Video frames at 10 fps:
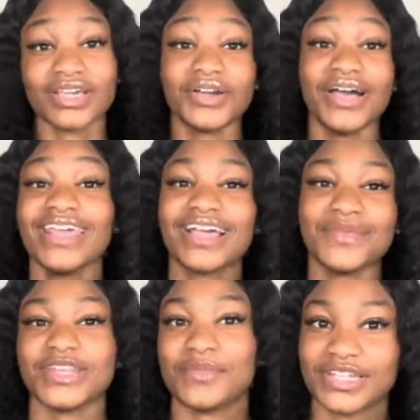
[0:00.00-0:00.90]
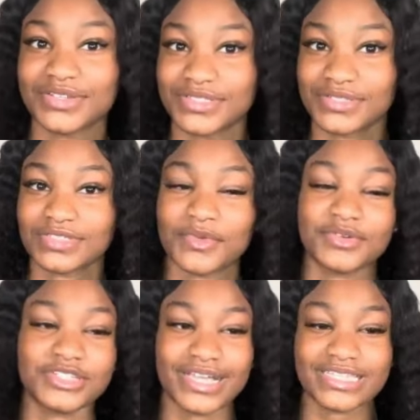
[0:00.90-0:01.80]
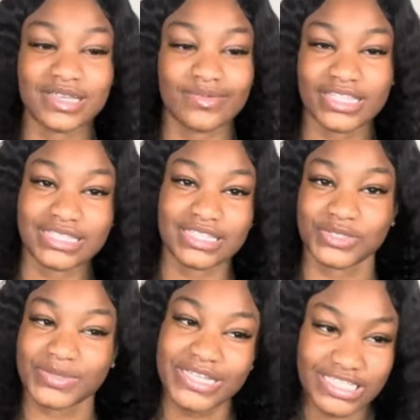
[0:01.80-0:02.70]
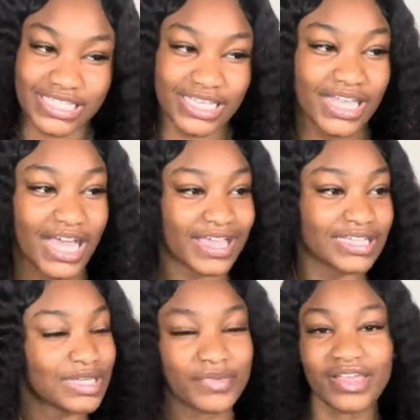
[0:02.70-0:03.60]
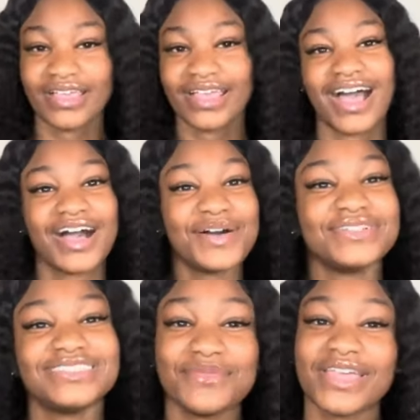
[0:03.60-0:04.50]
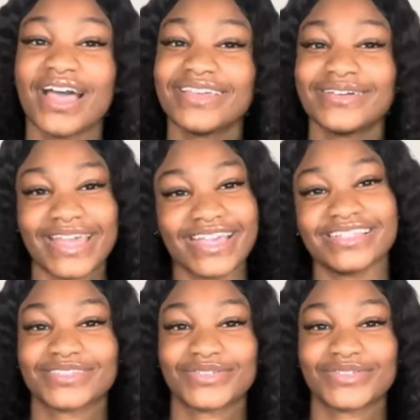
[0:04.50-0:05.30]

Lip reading: Go ahead and comment down below Tell me what you guys think about the situation and tell me how your day is